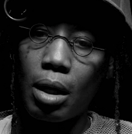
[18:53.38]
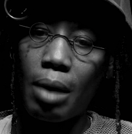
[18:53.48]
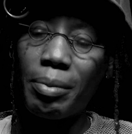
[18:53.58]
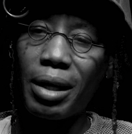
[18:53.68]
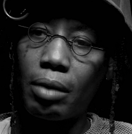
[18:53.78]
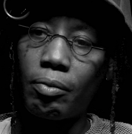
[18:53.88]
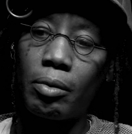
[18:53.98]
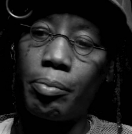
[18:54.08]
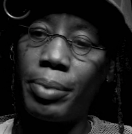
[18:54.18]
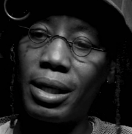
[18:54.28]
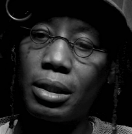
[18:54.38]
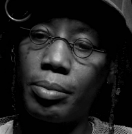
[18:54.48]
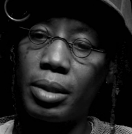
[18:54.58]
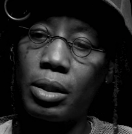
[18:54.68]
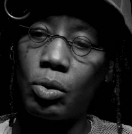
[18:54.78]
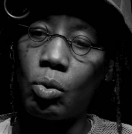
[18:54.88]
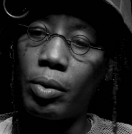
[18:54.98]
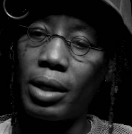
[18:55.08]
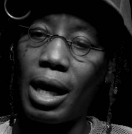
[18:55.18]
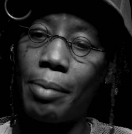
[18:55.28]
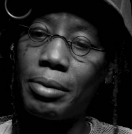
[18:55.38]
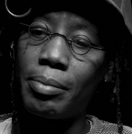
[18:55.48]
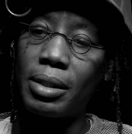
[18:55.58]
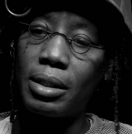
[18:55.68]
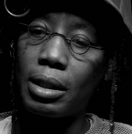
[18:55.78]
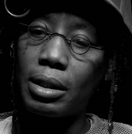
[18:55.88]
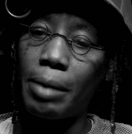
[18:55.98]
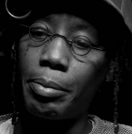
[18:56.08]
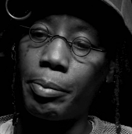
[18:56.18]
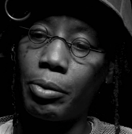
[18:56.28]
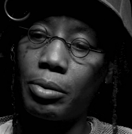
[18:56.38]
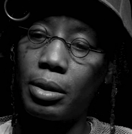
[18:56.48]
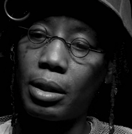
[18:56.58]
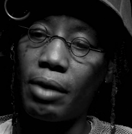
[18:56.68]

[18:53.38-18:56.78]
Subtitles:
I'm not a real pessimist or an optimistic type of person.